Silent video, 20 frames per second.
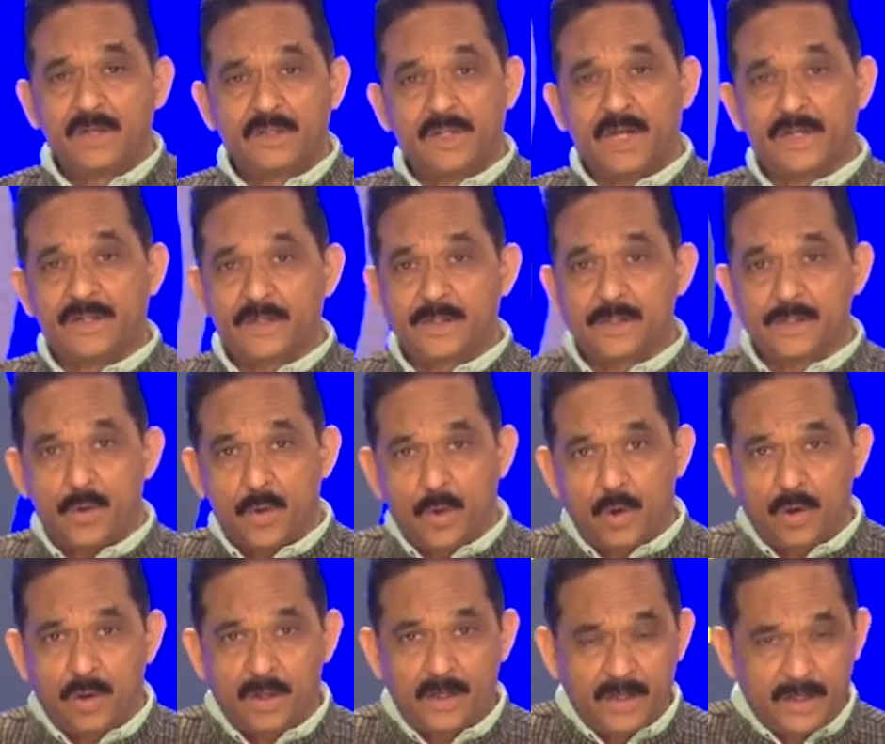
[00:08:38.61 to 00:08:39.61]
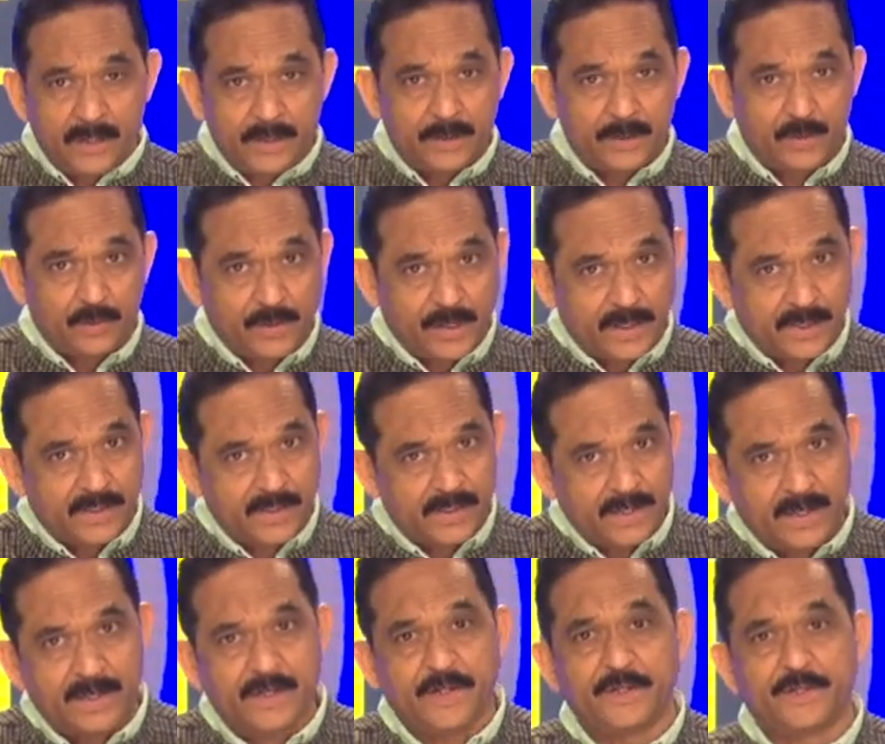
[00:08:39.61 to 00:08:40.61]
That is all in today's
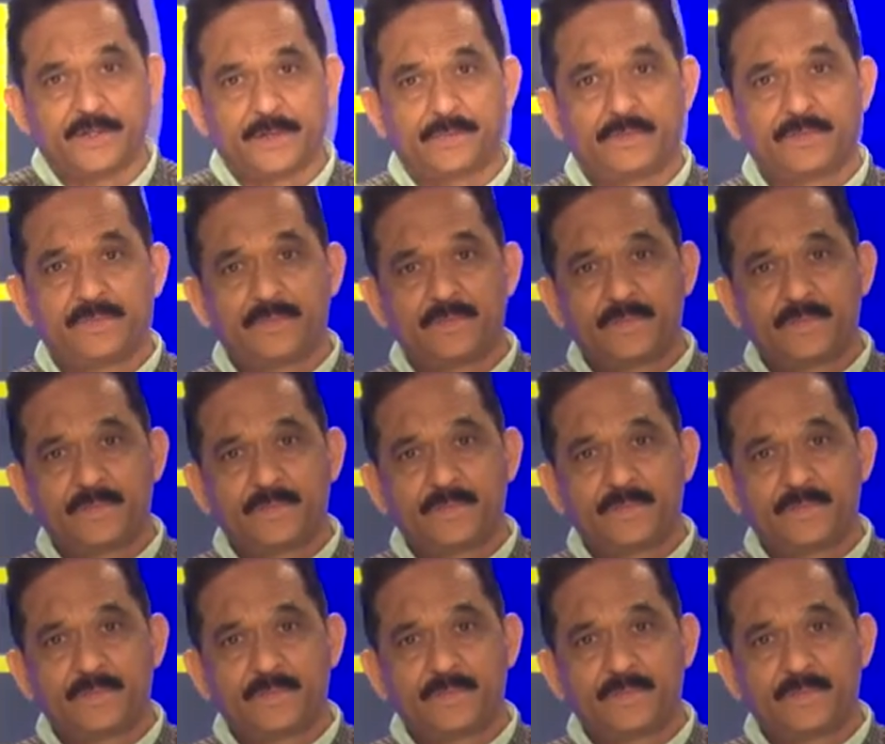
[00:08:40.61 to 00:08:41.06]
edition.